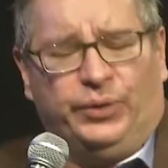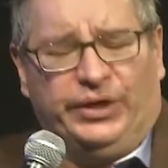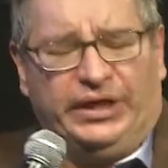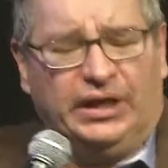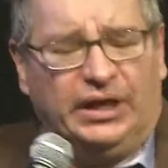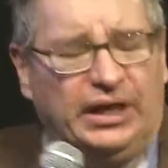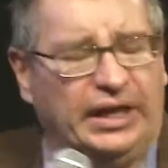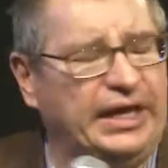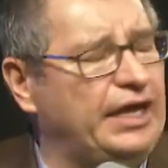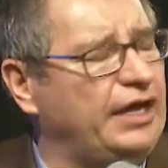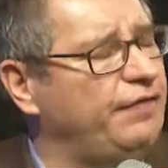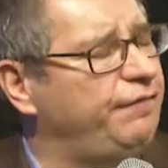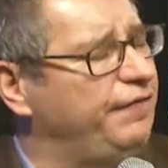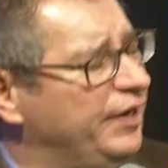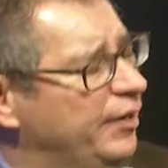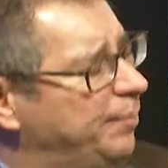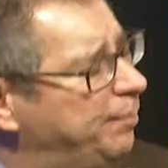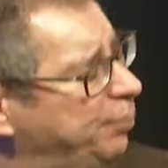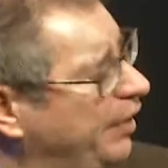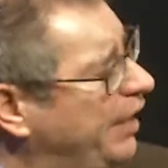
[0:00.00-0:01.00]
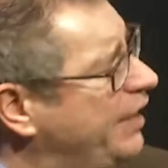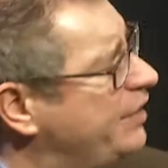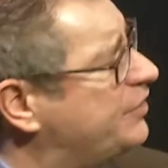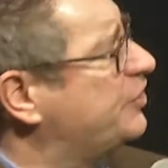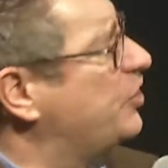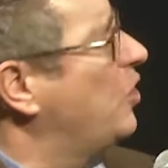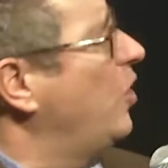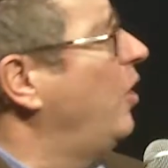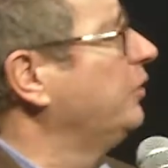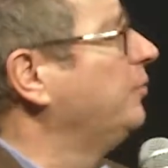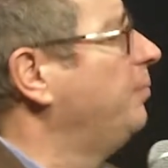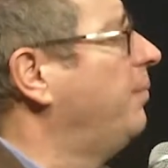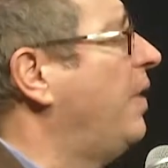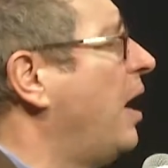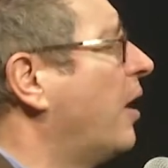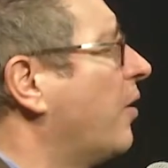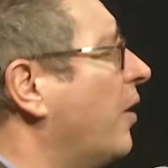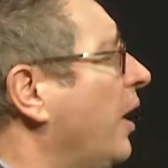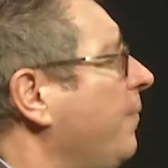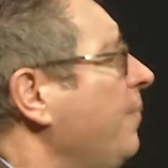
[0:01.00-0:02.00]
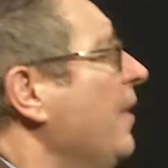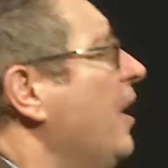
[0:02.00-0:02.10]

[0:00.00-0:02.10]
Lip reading: live in a place called Mara.